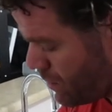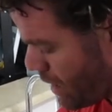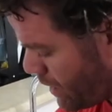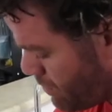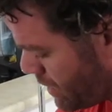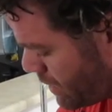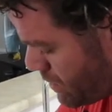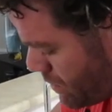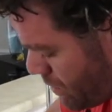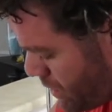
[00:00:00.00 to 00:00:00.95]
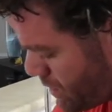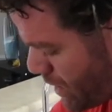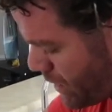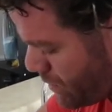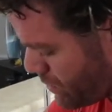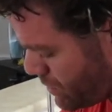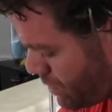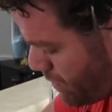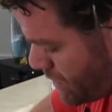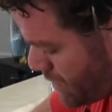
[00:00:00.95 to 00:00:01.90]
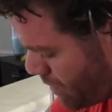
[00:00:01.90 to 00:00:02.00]
9 minutes and 30 seconds. So it
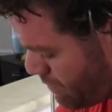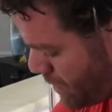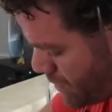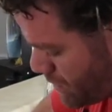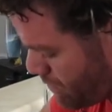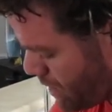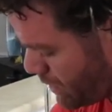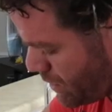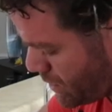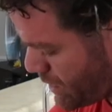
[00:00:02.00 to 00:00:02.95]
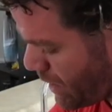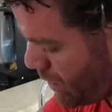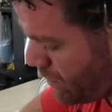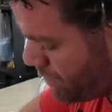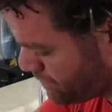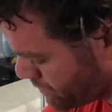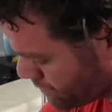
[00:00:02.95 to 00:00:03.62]
took me 10 minutes to make this salad.